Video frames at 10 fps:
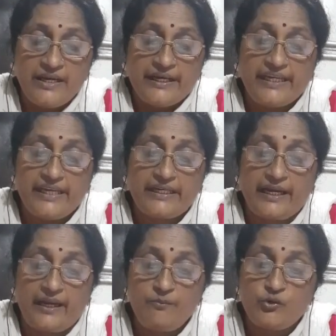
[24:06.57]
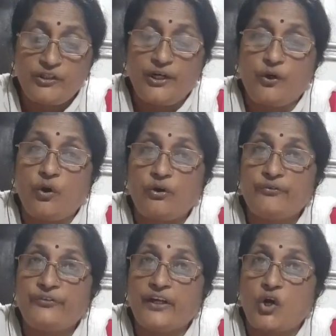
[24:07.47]
He came to the door
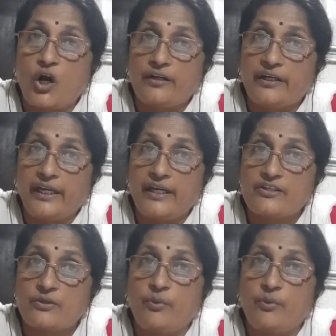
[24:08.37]
of a cottage